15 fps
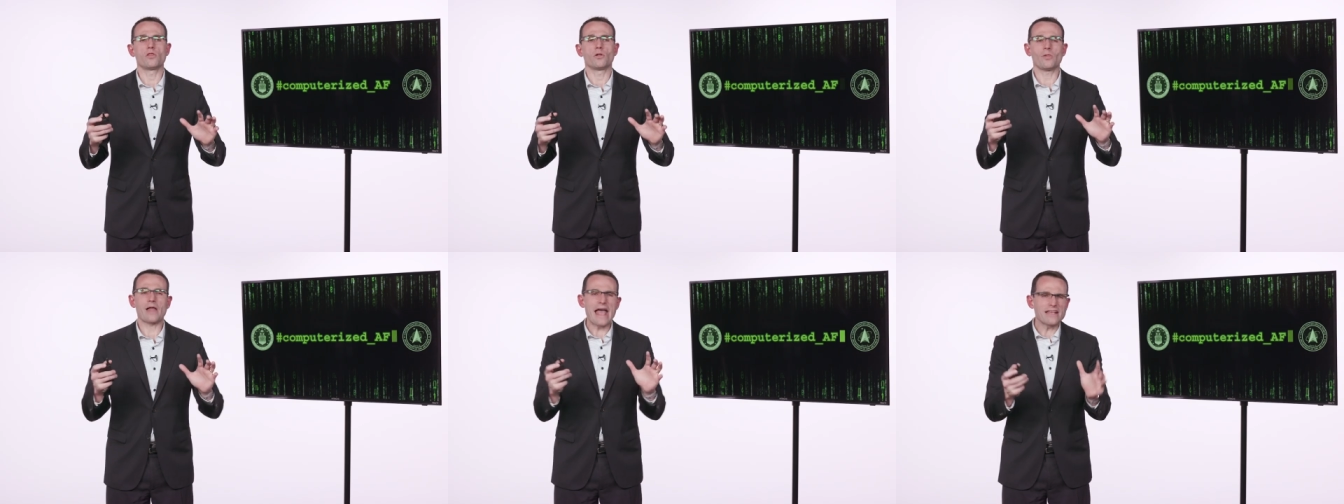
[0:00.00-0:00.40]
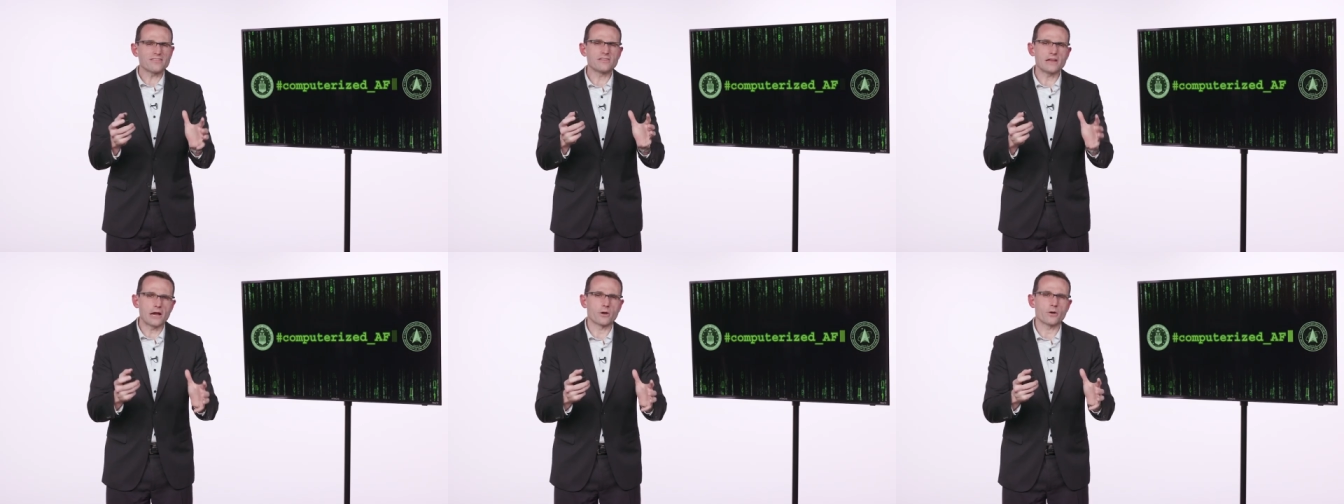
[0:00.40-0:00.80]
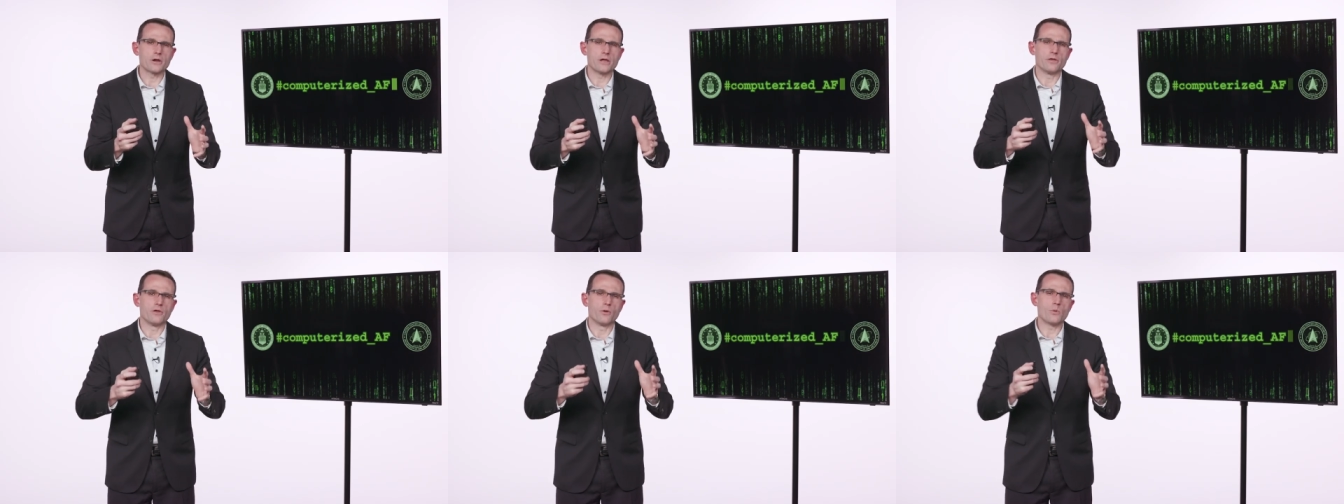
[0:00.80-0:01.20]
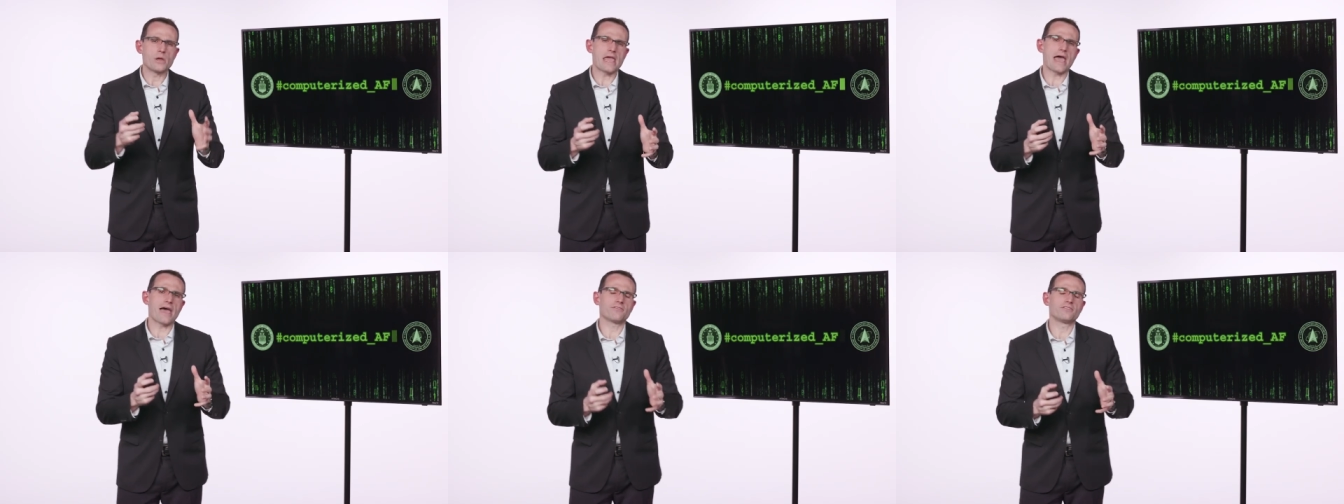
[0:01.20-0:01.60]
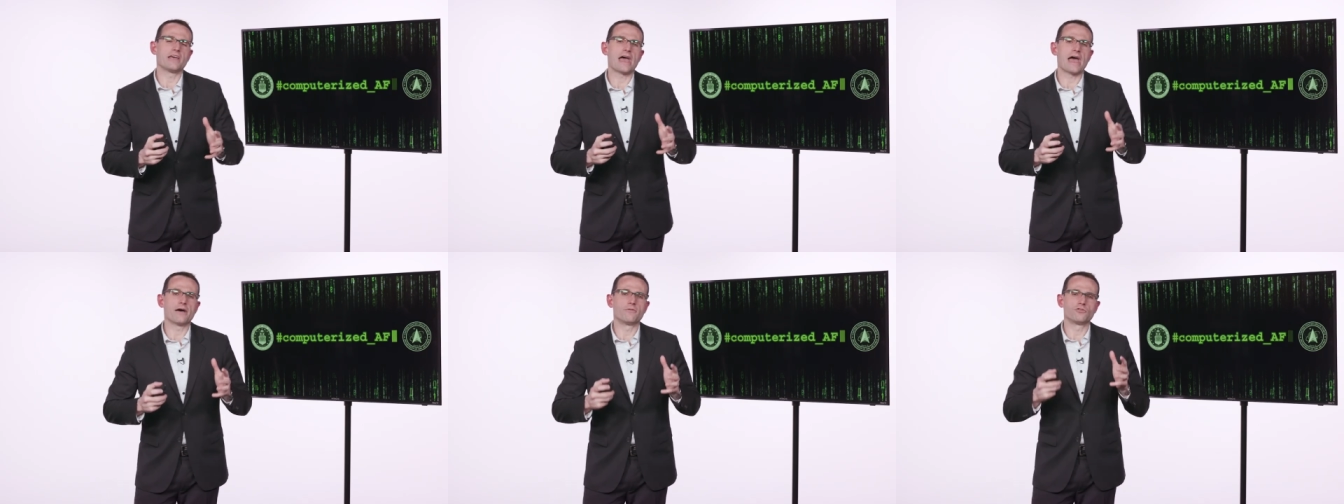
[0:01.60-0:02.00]
the last area that we have to
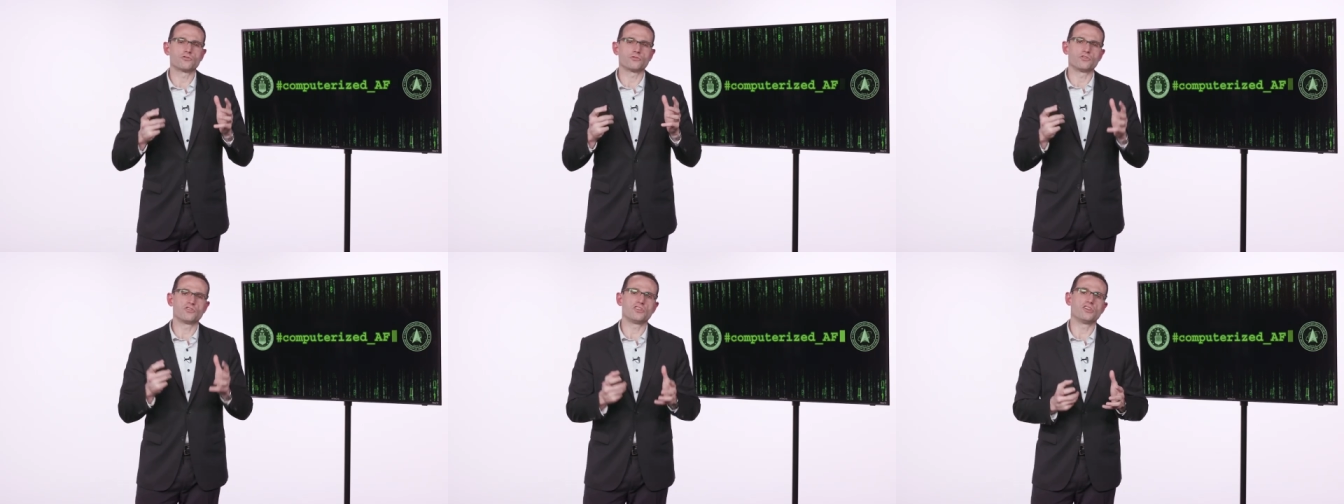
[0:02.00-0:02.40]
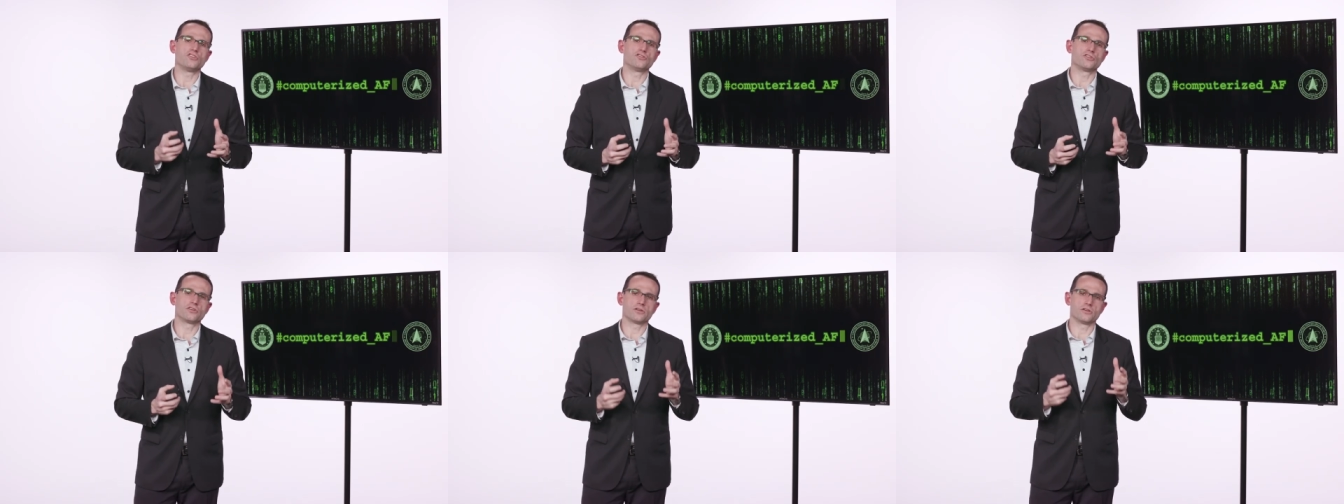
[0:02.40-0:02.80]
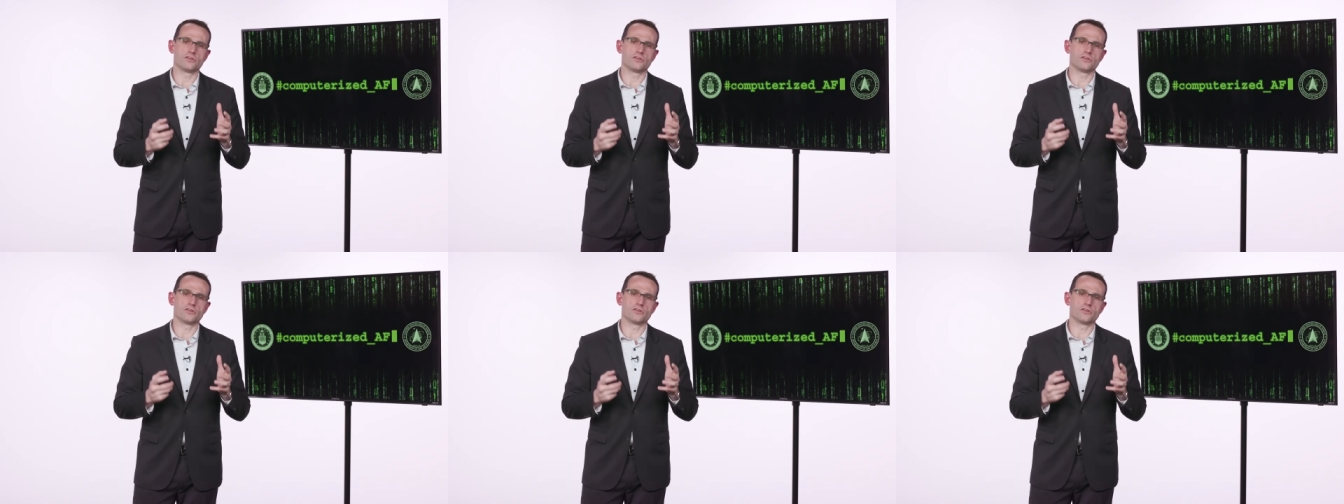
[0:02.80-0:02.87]
have strategic